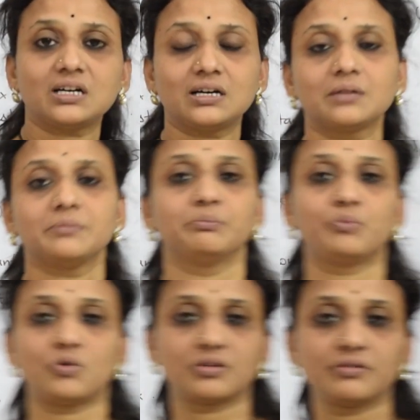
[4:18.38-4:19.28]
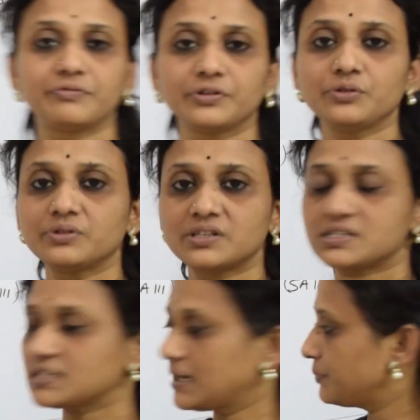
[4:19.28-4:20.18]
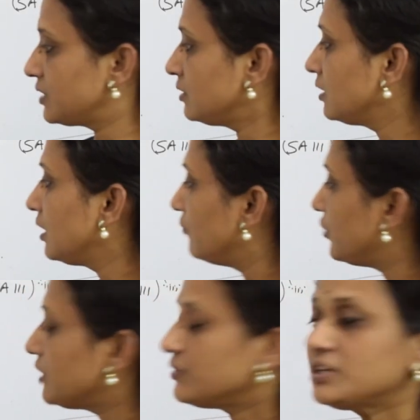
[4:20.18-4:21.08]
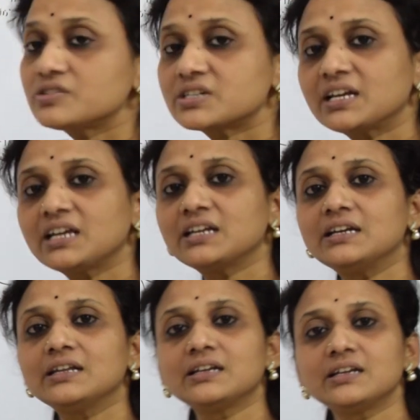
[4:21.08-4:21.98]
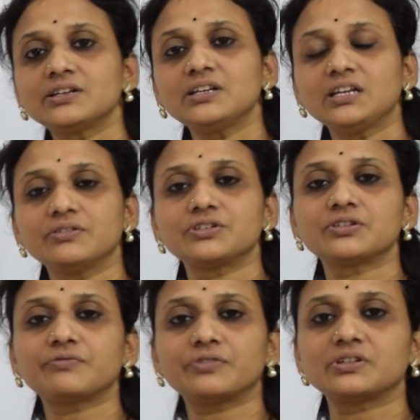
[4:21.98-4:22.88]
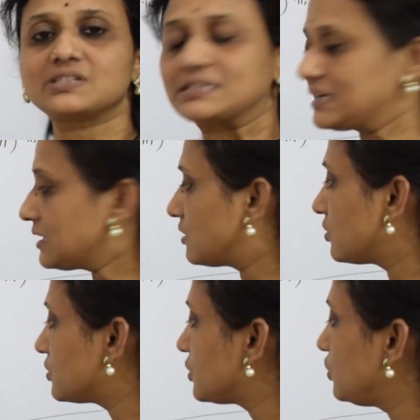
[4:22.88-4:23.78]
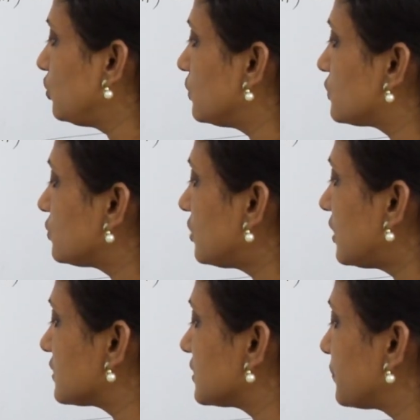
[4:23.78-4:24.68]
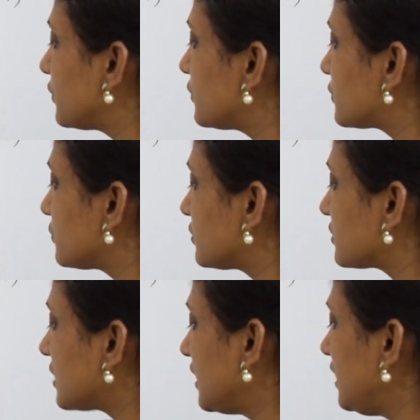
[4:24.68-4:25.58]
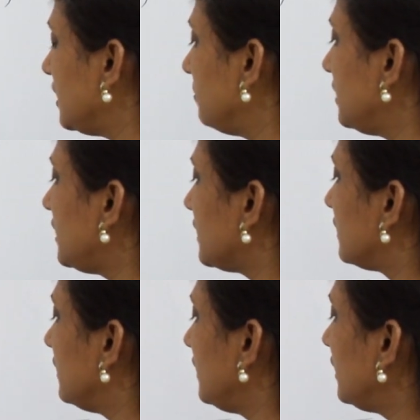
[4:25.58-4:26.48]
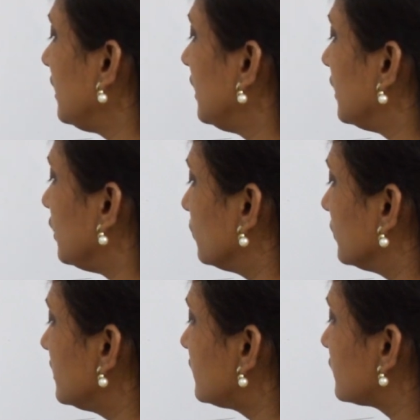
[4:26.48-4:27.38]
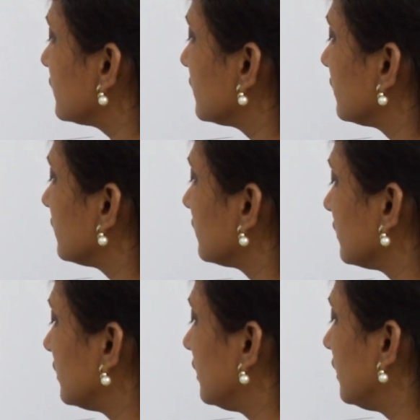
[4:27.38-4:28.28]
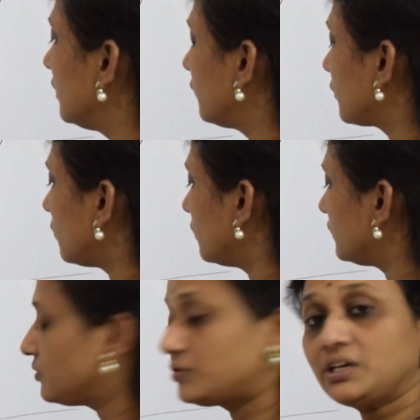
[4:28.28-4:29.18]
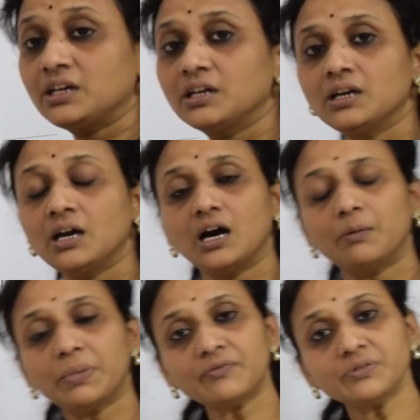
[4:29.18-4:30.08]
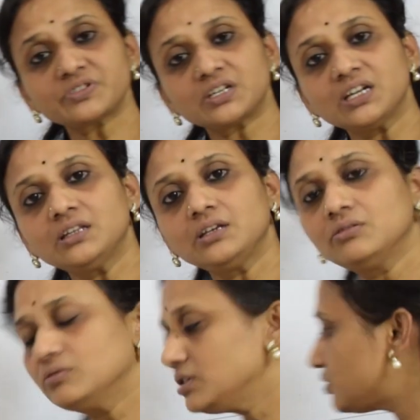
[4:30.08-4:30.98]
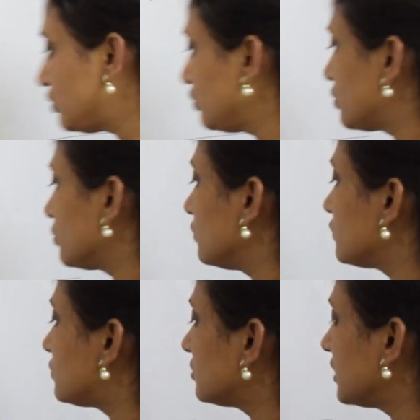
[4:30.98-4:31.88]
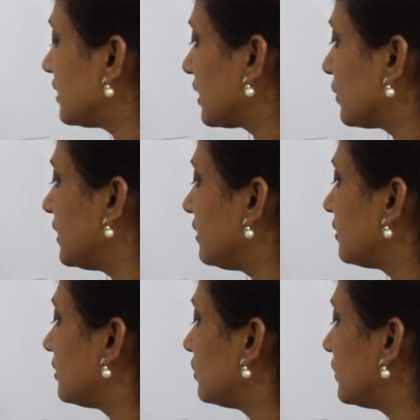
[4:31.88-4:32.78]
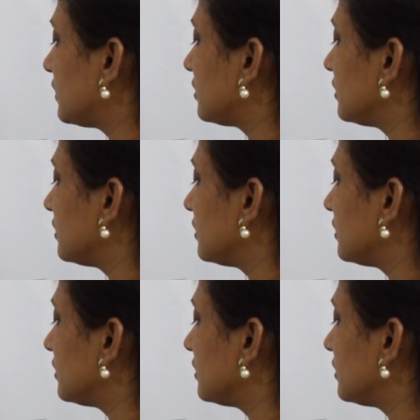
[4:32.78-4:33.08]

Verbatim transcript: are important for you in this chapter. Whenever you're studying an integrated equation for this rate laws, you also are supposed to study immediately units for all the 3. Apart from studying the units, you should also get acquainted with